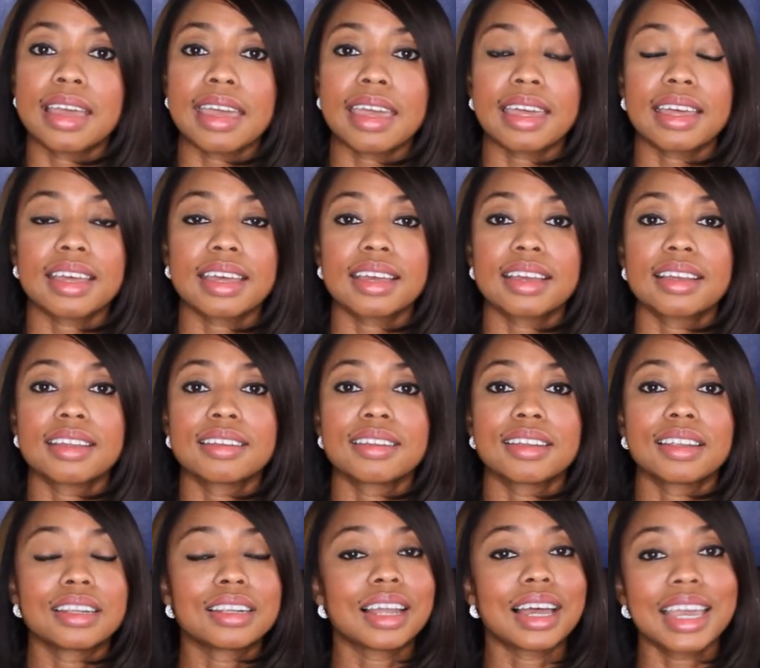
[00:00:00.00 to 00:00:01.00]

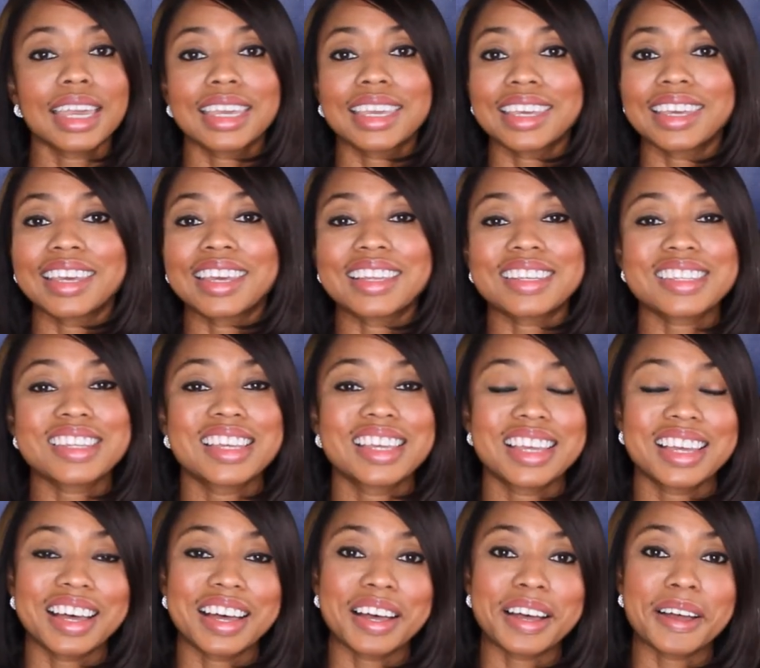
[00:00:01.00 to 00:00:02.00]
and like it.
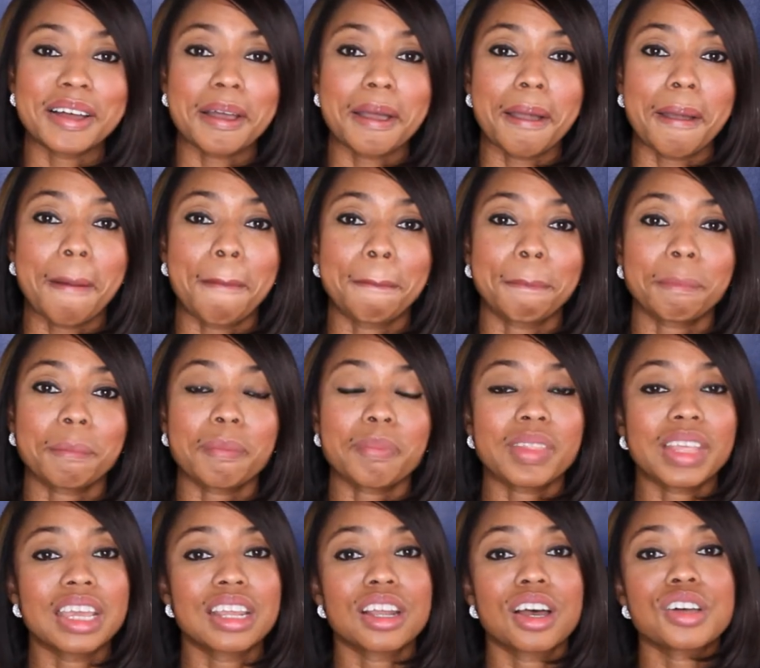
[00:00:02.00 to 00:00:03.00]
Um,
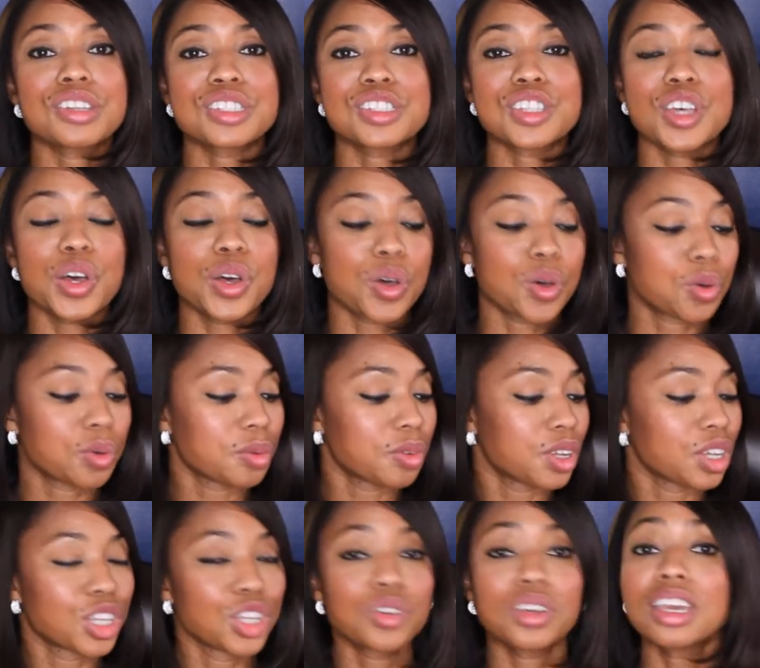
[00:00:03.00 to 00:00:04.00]
and also
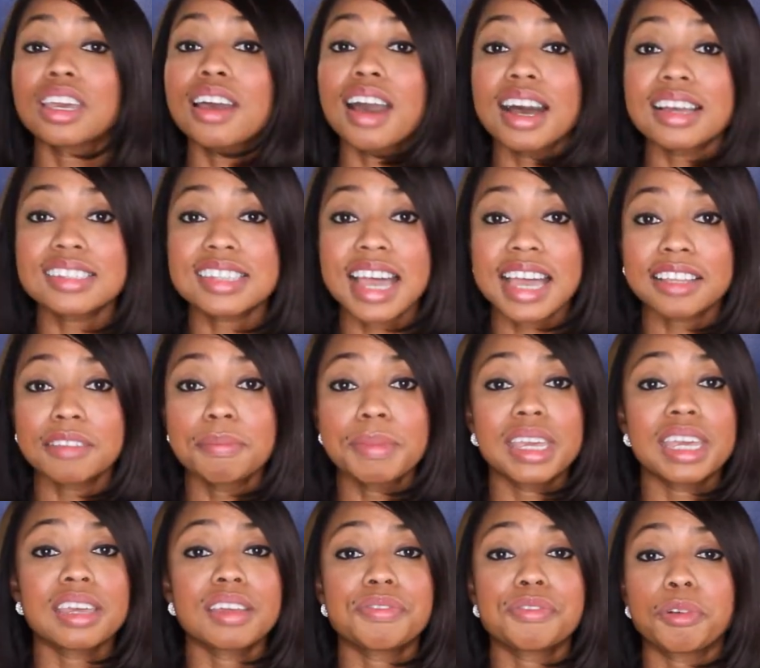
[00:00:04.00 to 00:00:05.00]
you can contact
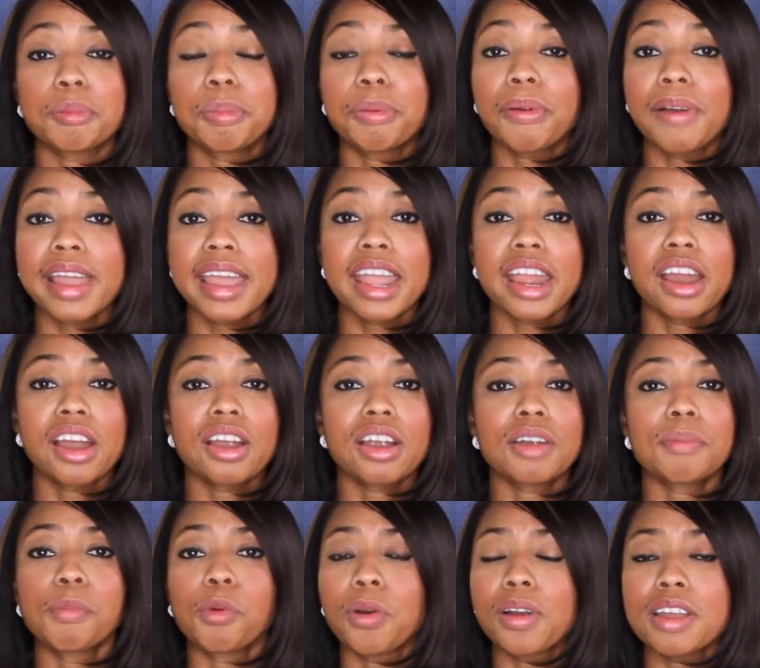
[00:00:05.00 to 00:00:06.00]
me for
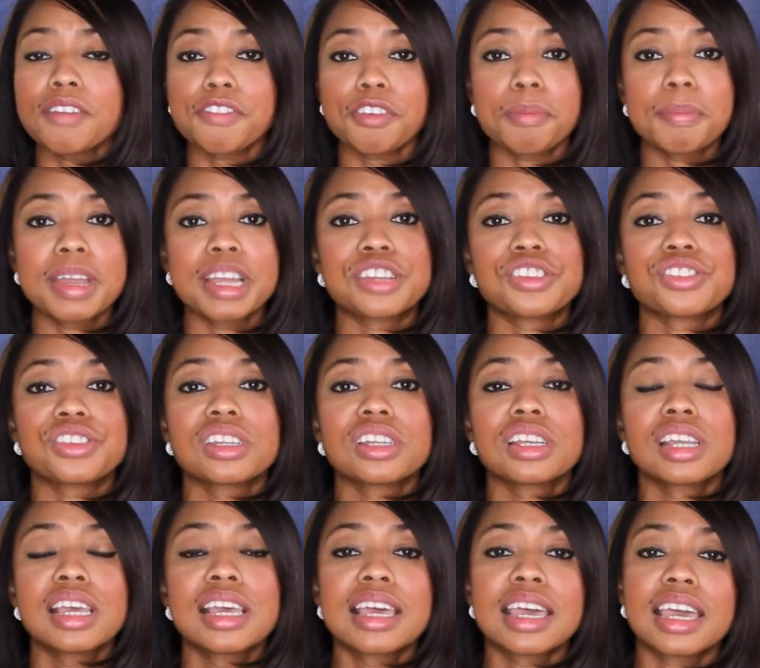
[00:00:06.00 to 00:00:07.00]
prayer, more
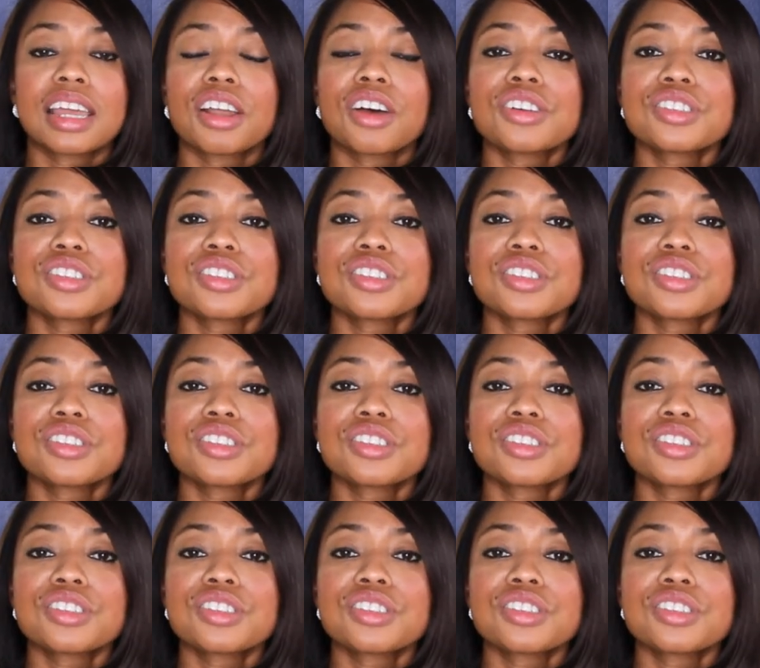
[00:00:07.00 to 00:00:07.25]
information, and